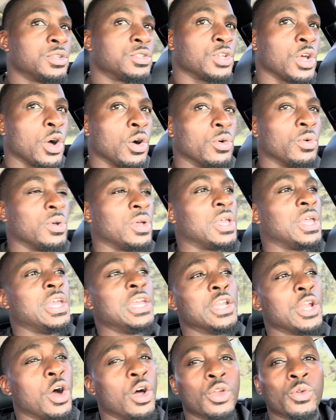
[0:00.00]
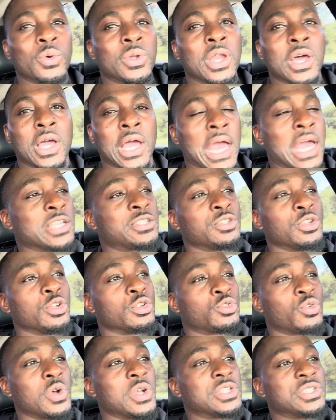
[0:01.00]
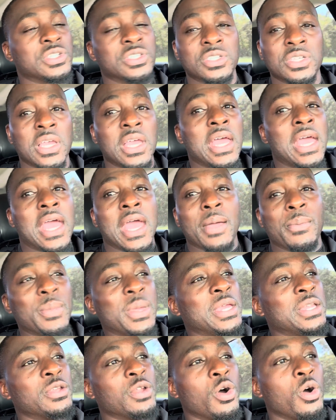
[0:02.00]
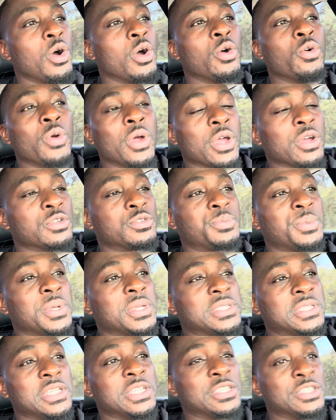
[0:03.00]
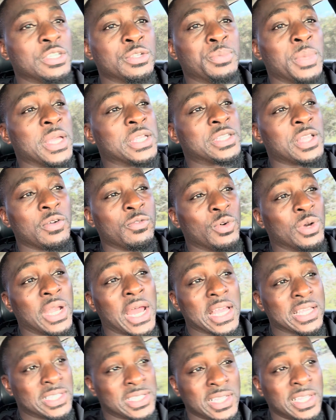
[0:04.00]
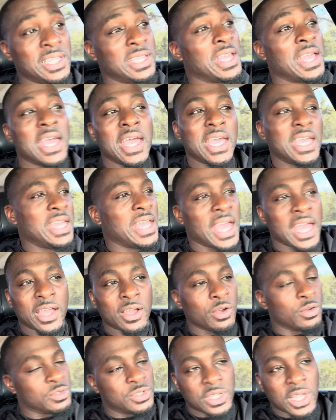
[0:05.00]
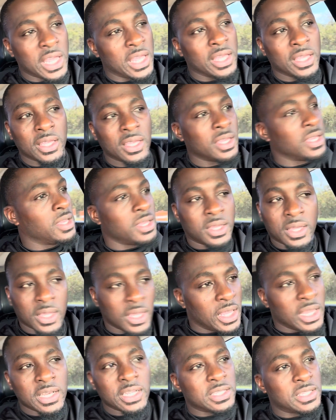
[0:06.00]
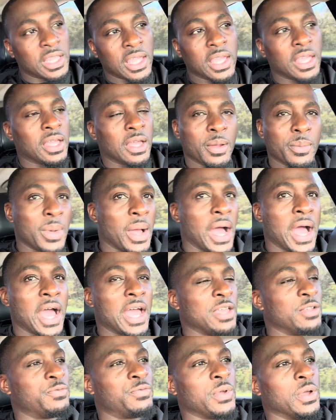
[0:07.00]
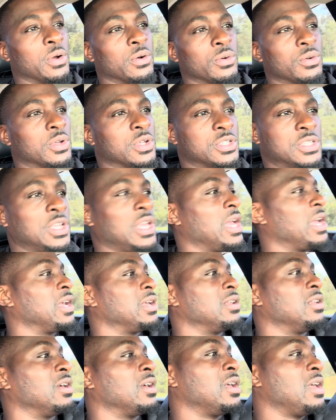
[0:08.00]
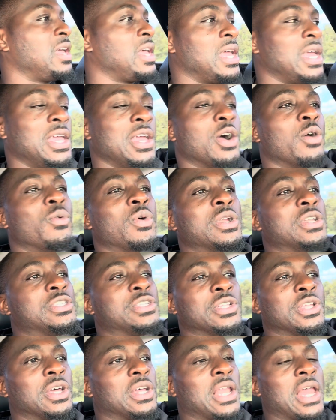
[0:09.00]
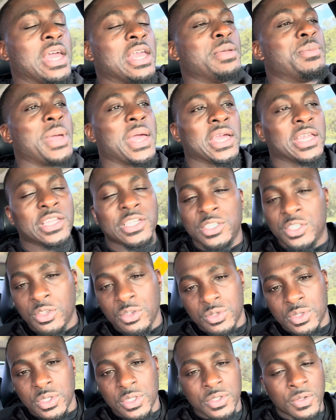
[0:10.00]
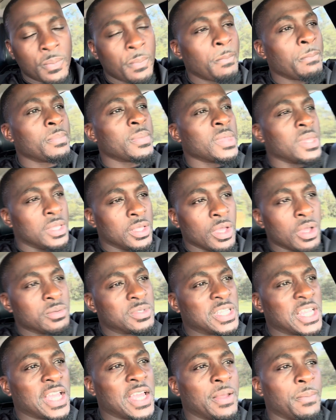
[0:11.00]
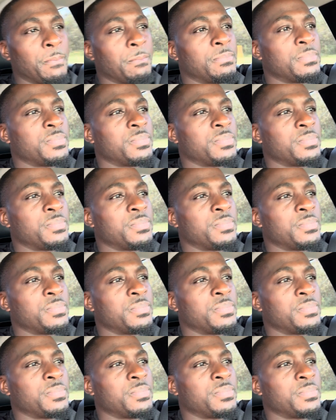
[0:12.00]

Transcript: So he the only one that can answer those questions. And me knowing who Errol Spence is is based off what I see, he ain't gonna say anything about how he felt. Cause he ain't look he don't want it to look like he making excuses. You know what I'm saying?